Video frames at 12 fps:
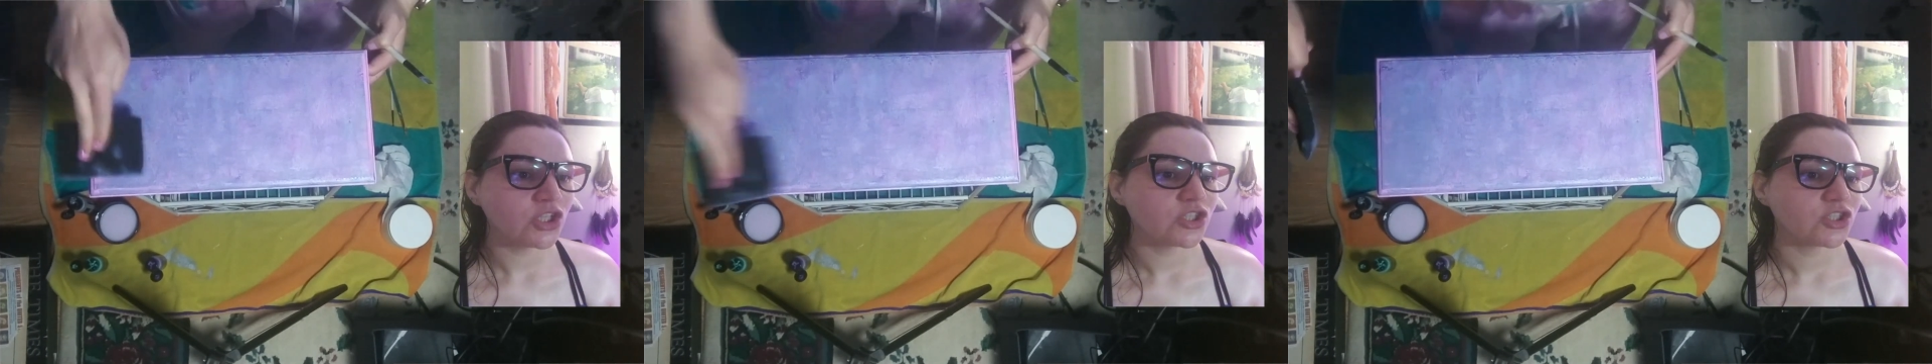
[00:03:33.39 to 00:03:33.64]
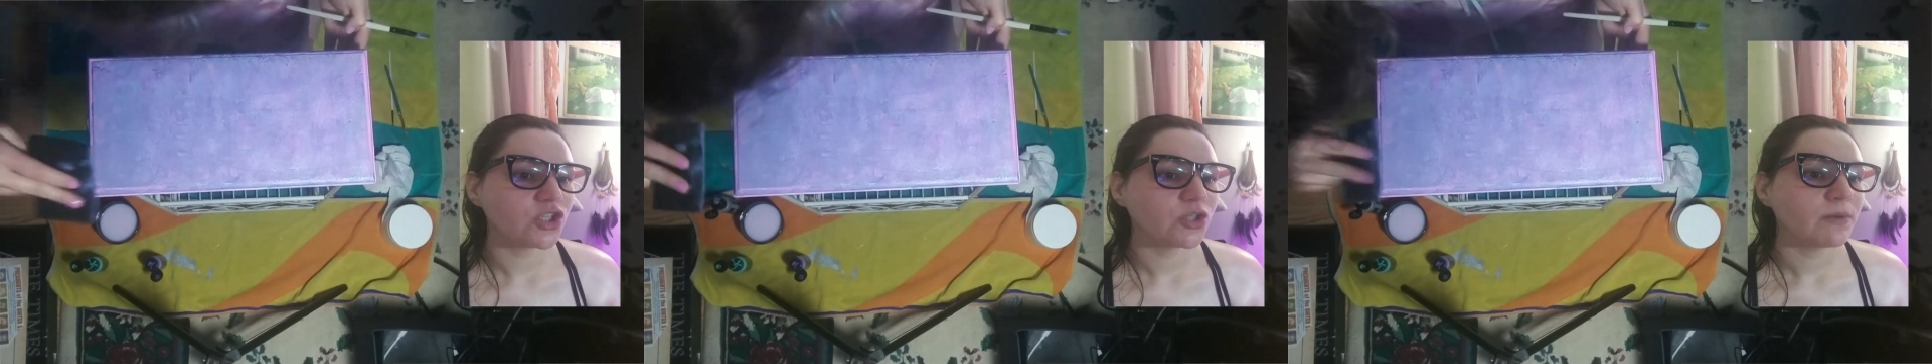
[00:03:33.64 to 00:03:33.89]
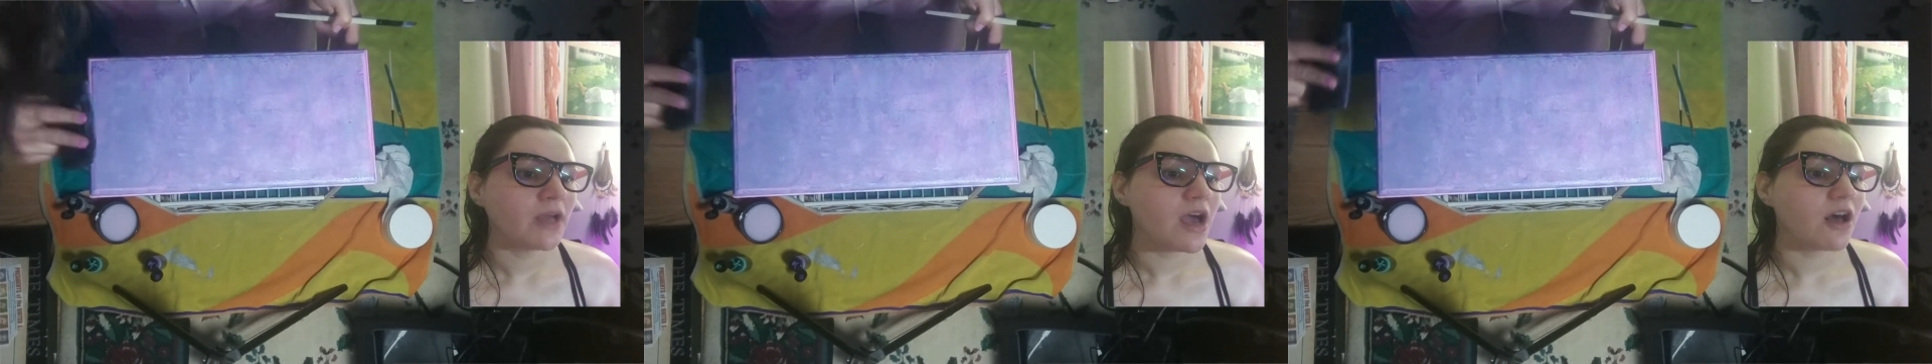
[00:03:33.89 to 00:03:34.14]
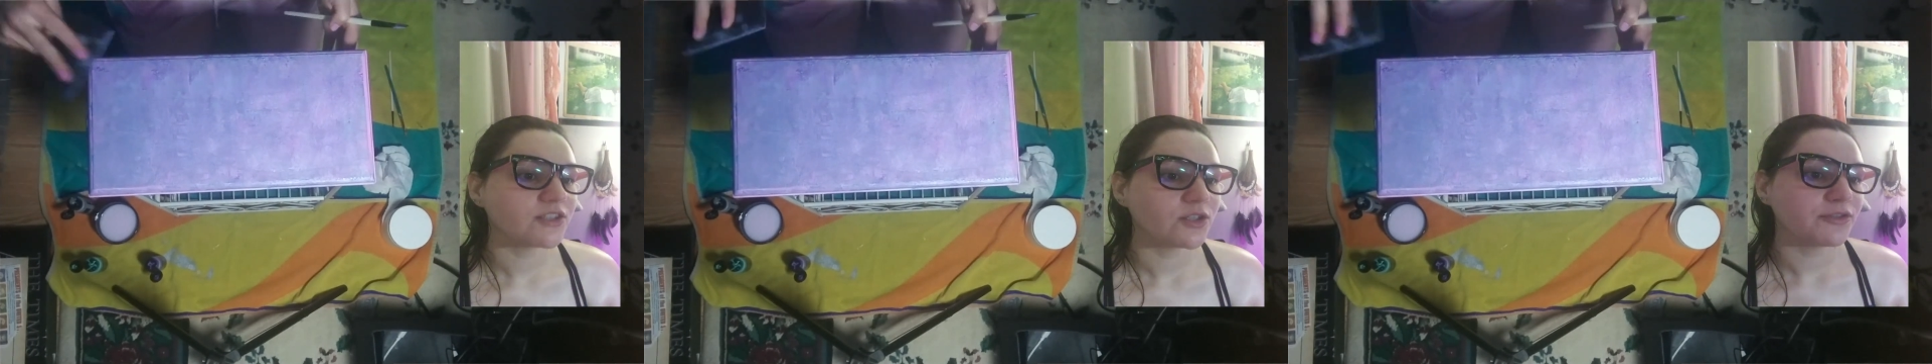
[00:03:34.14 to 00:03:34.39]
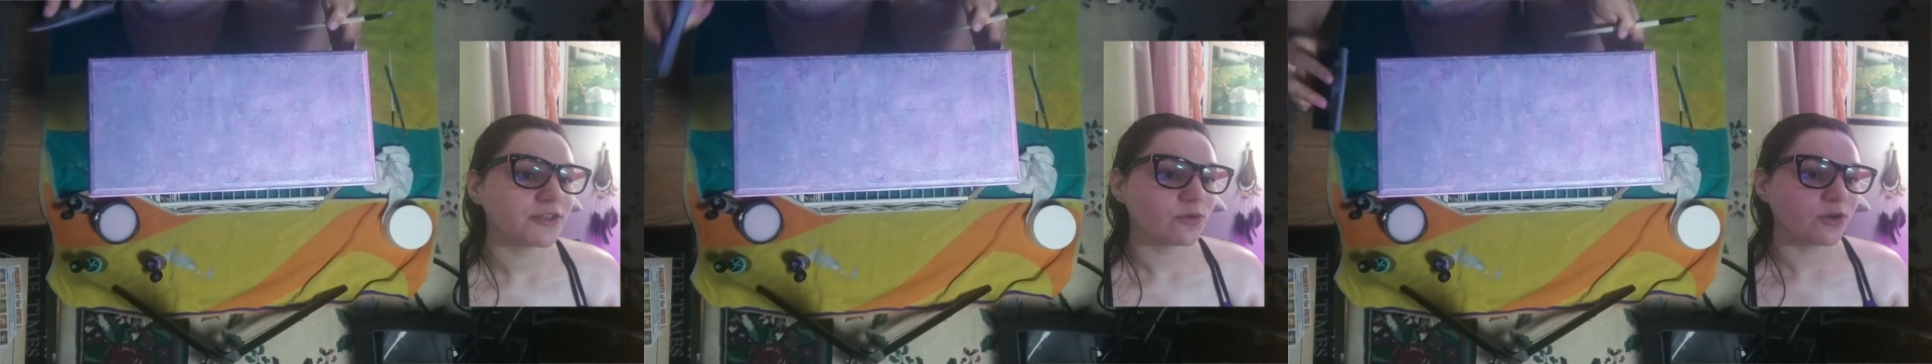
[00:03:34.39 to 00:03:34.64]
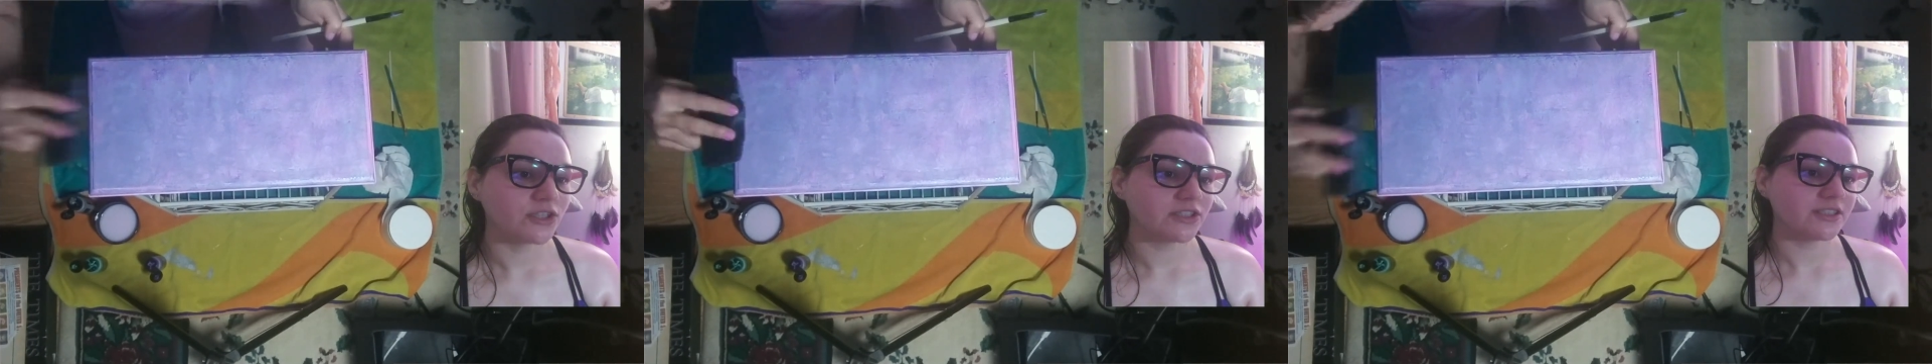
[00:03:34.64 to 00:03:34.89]
So also for the
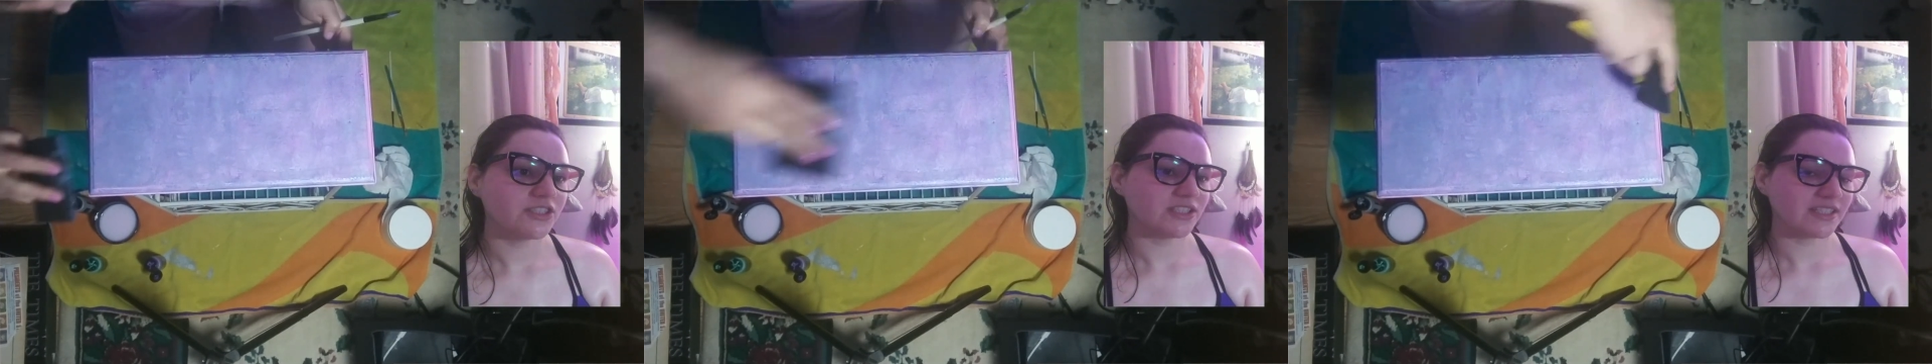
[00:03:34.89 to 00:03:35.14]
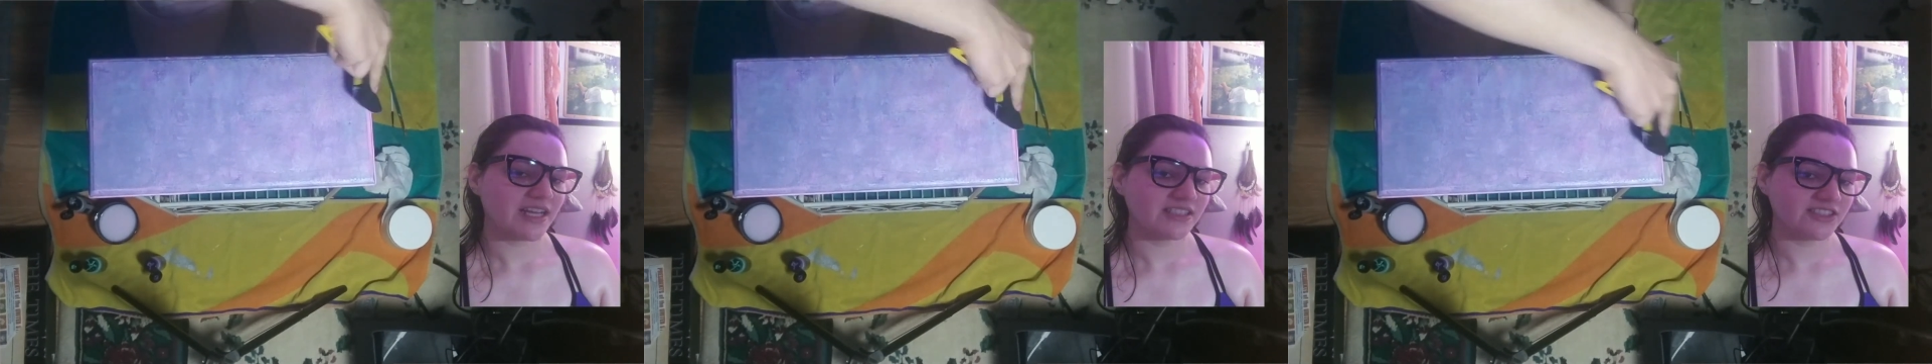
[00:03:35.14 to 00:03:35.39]
corners, just kind of